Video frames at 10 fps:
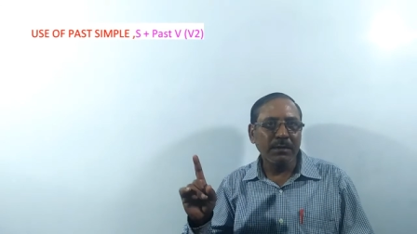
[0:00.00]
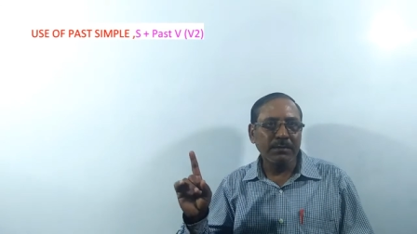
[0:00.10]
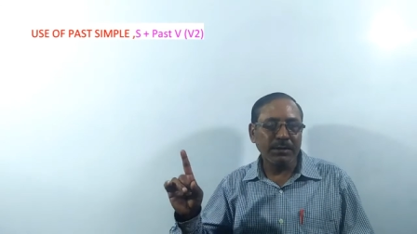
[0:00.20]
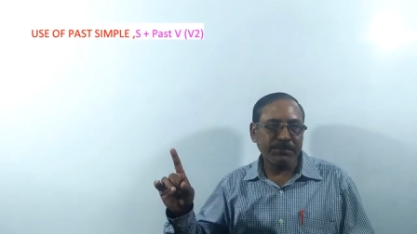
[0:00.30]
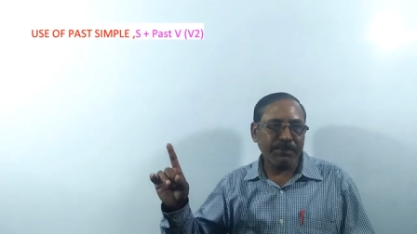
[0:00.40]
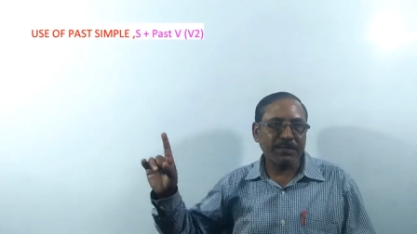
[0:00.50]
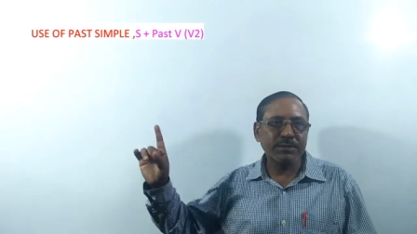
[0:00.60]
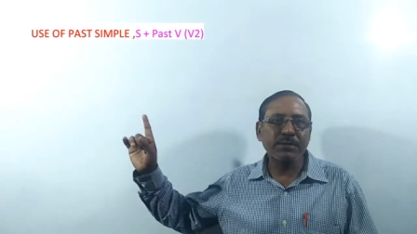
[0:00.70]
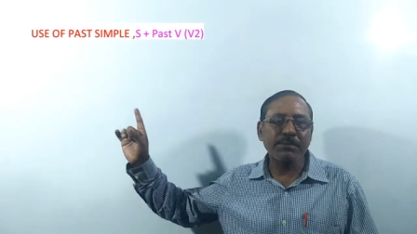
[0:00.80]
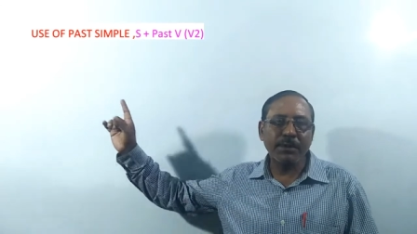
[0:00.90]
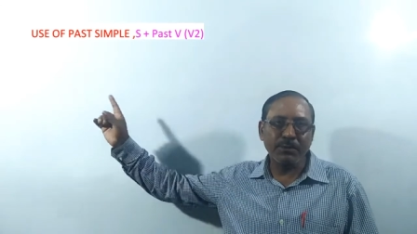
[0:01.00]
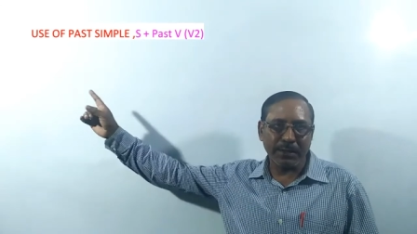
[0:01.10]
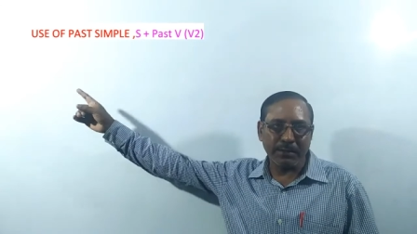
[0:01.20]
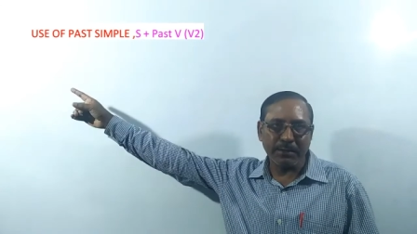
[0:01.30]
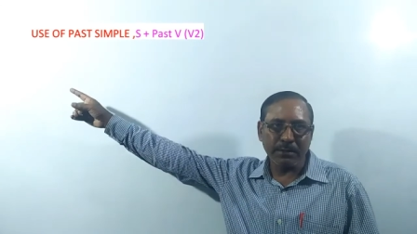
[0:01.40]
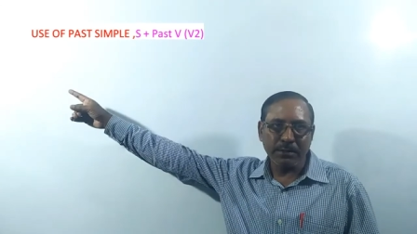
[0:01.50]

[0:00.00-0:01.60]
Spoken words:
That's past number 1,